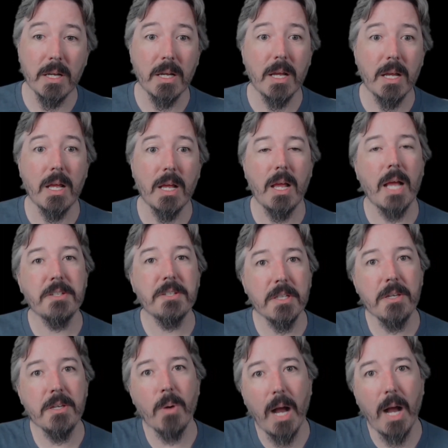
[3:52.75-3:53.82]
until
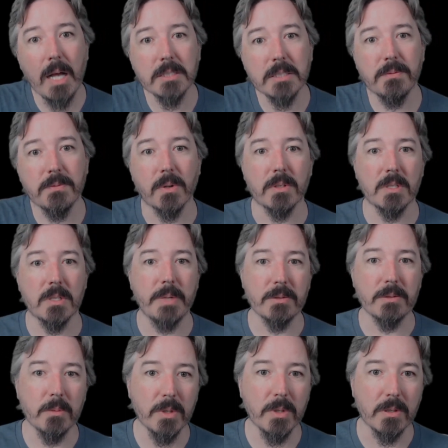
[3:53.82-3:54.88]
you ask for it to be
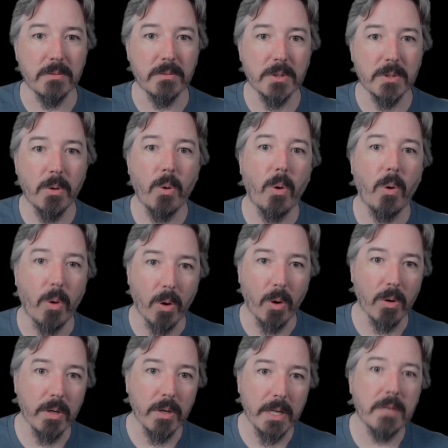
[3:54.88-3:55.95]
removed, or
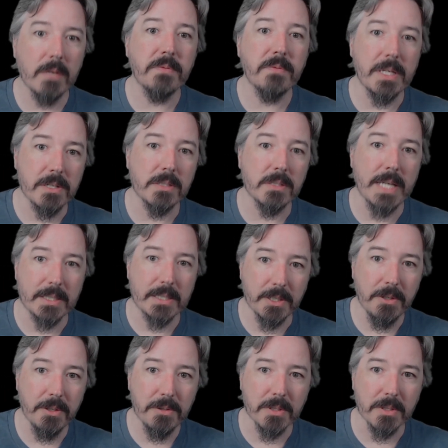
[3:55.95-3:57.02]
it finishes
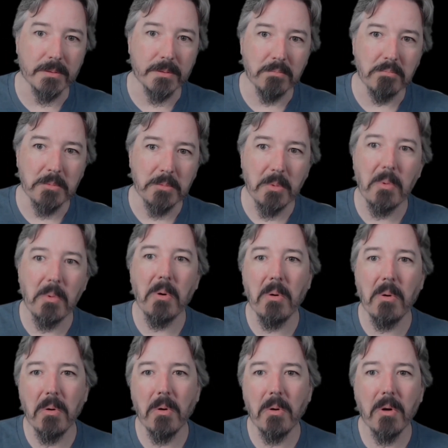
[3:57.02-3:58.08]
execution,
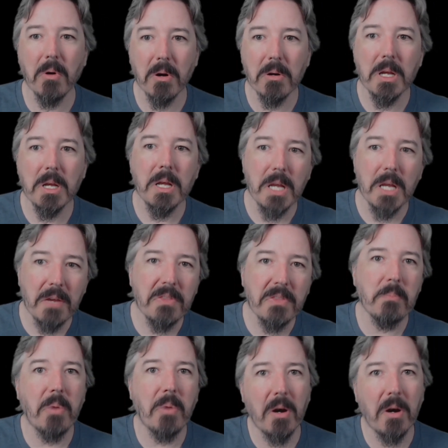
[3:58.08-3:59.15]
or if the
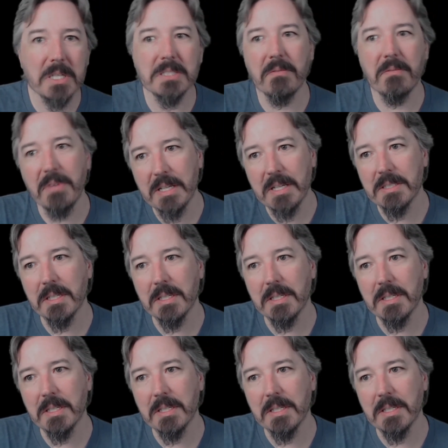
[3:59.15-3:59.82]
pod is evicted